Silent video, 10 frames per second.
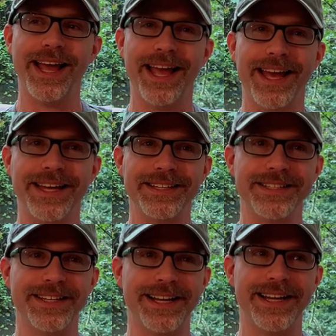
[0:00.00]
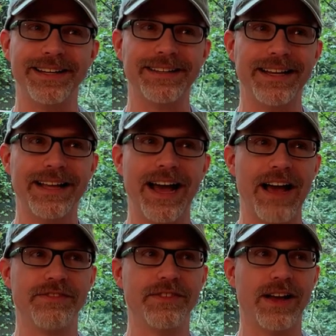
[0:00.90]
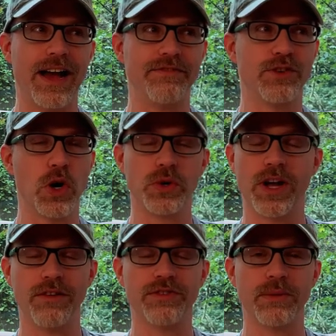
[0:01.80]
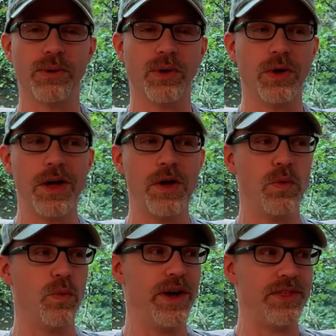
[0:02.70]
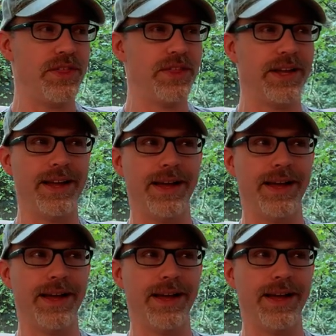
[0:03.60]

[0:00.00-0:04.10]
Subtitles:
And I've grown comfortable with